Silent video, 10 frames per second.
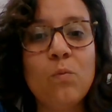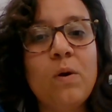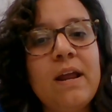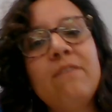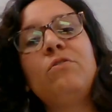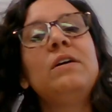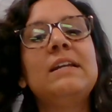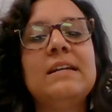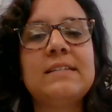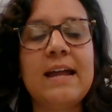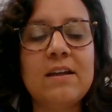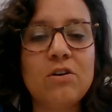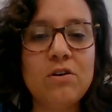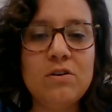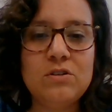Whatever it is, I
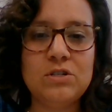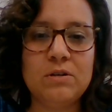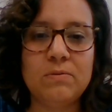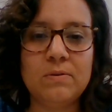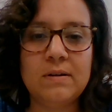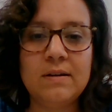encourage you